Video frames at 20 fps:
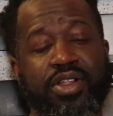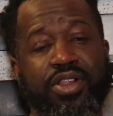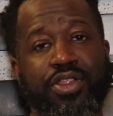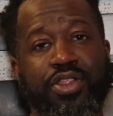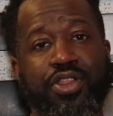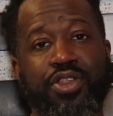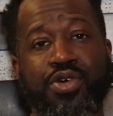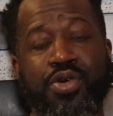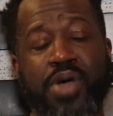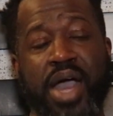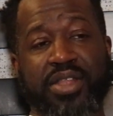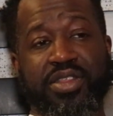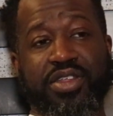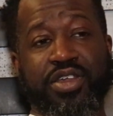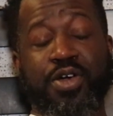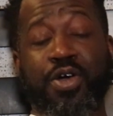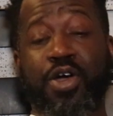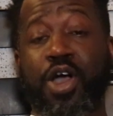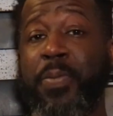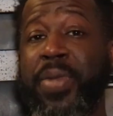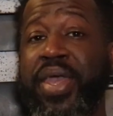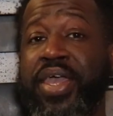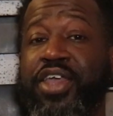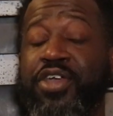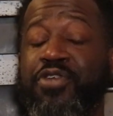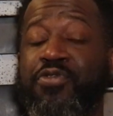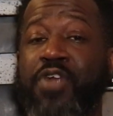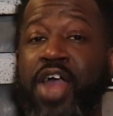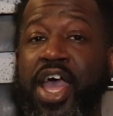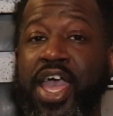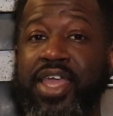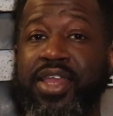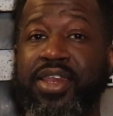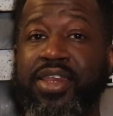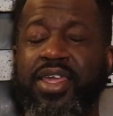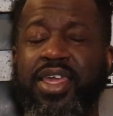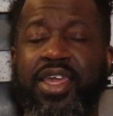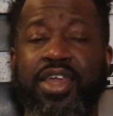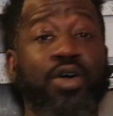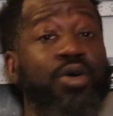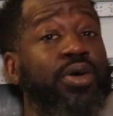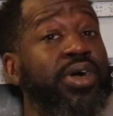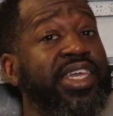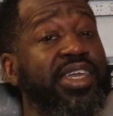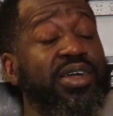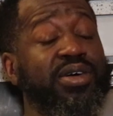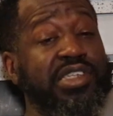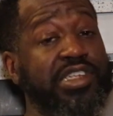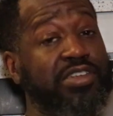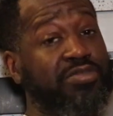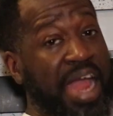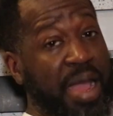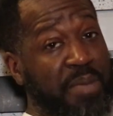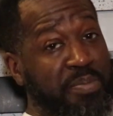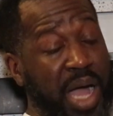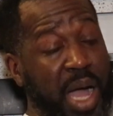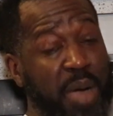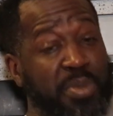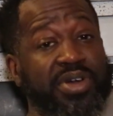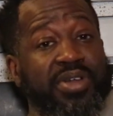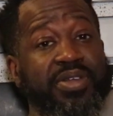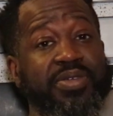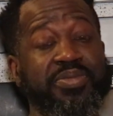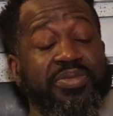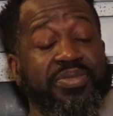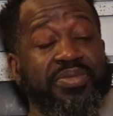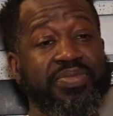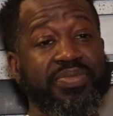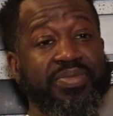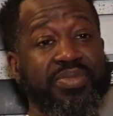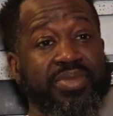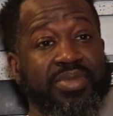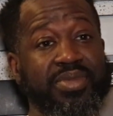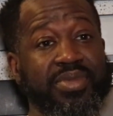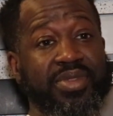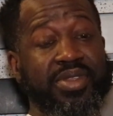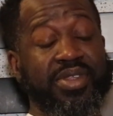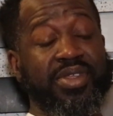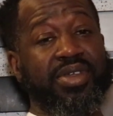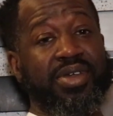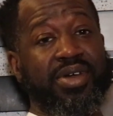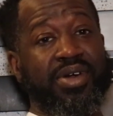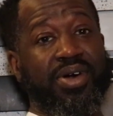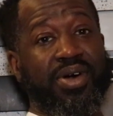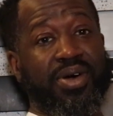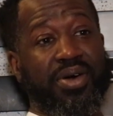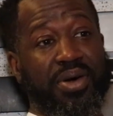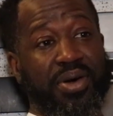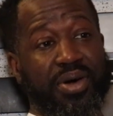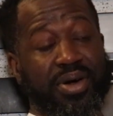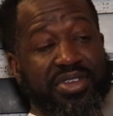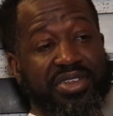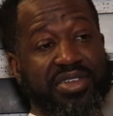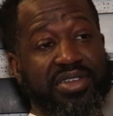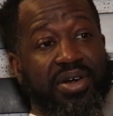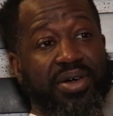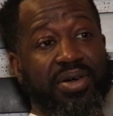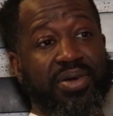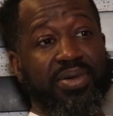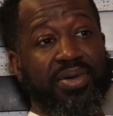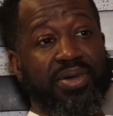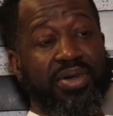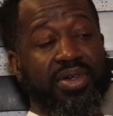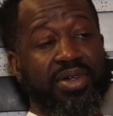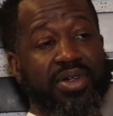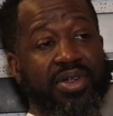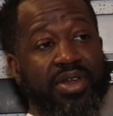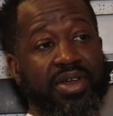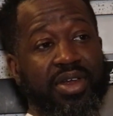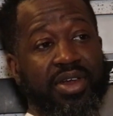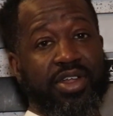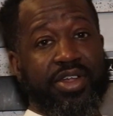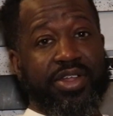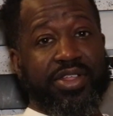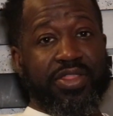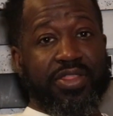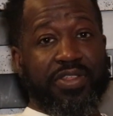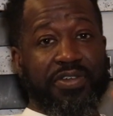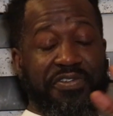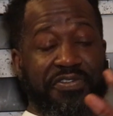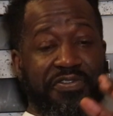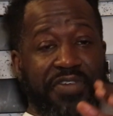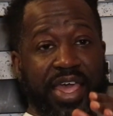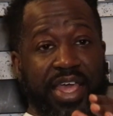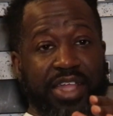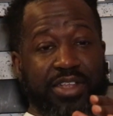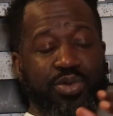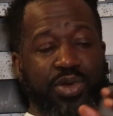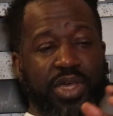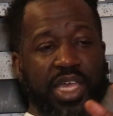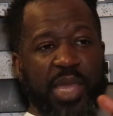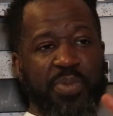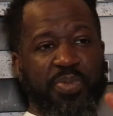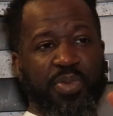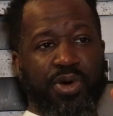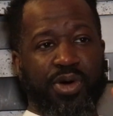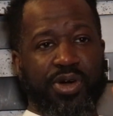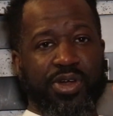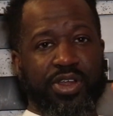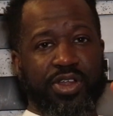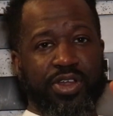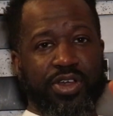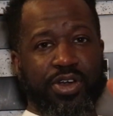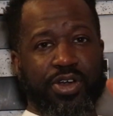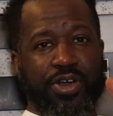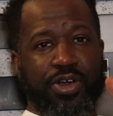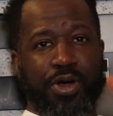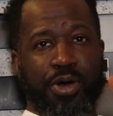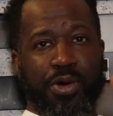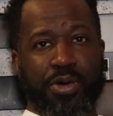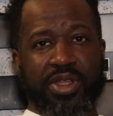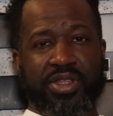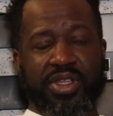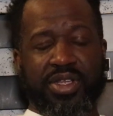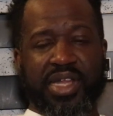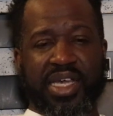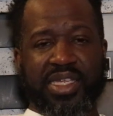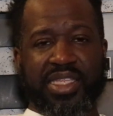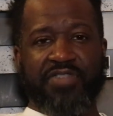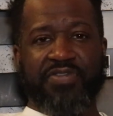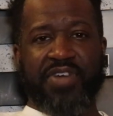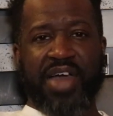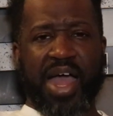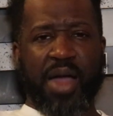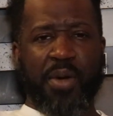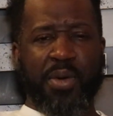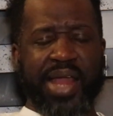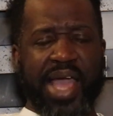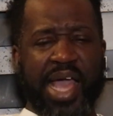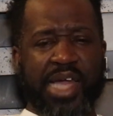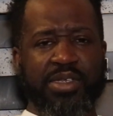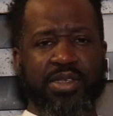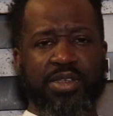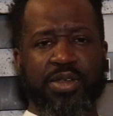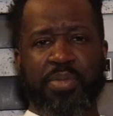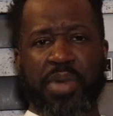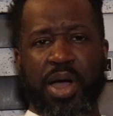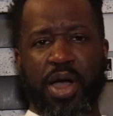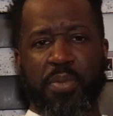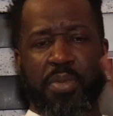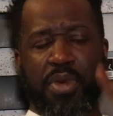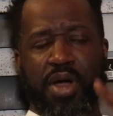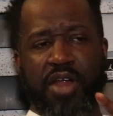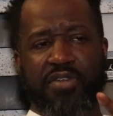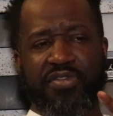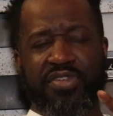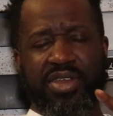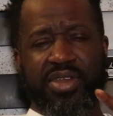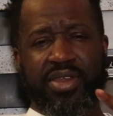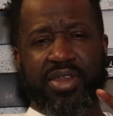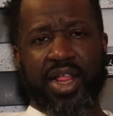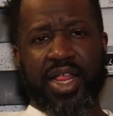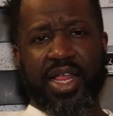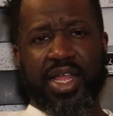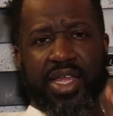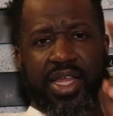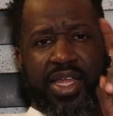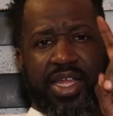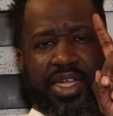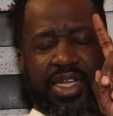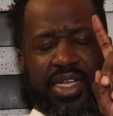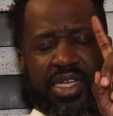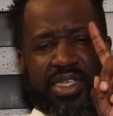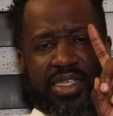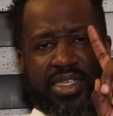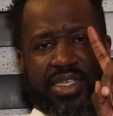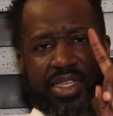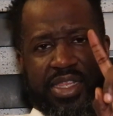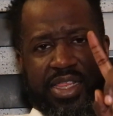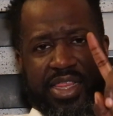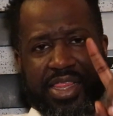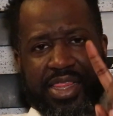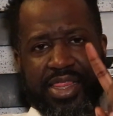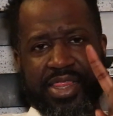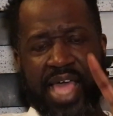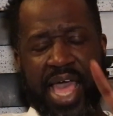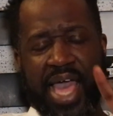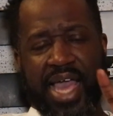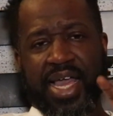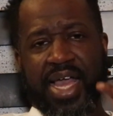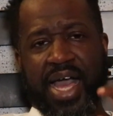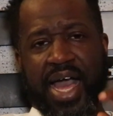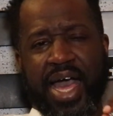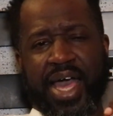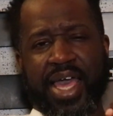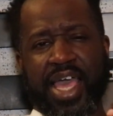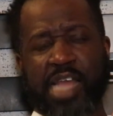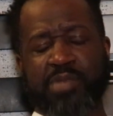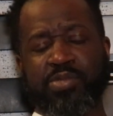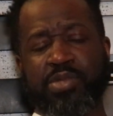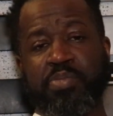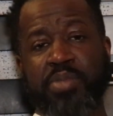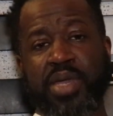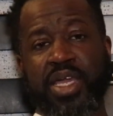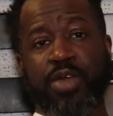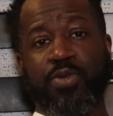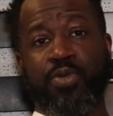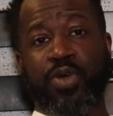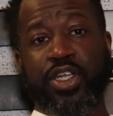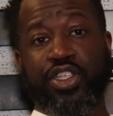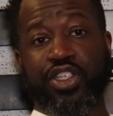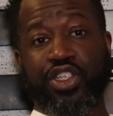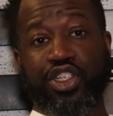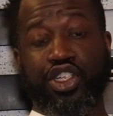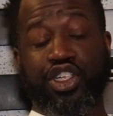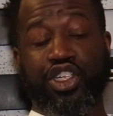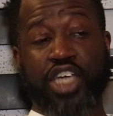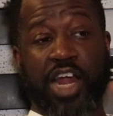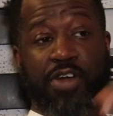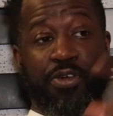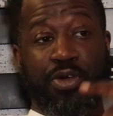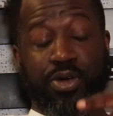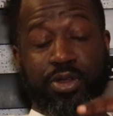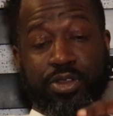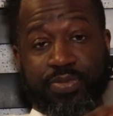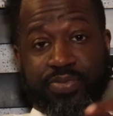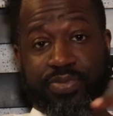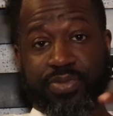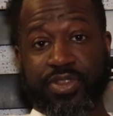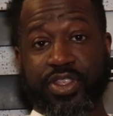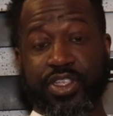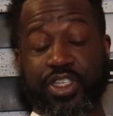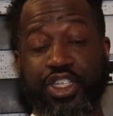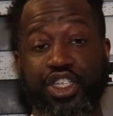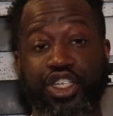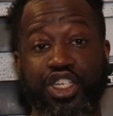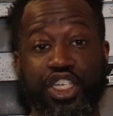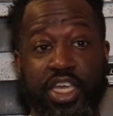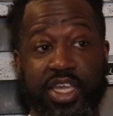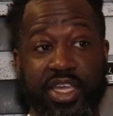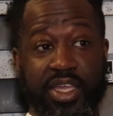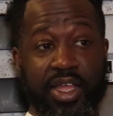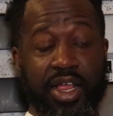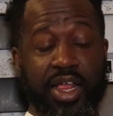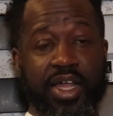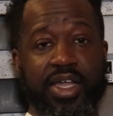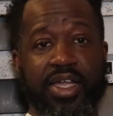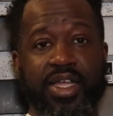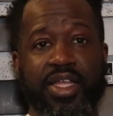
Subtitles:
Lou had to go and make it right and go and kill Scrap Mama. Also, the feds who keep on going to Detective Howard asking them about Marvin, that guy had the meeting with Gerald G,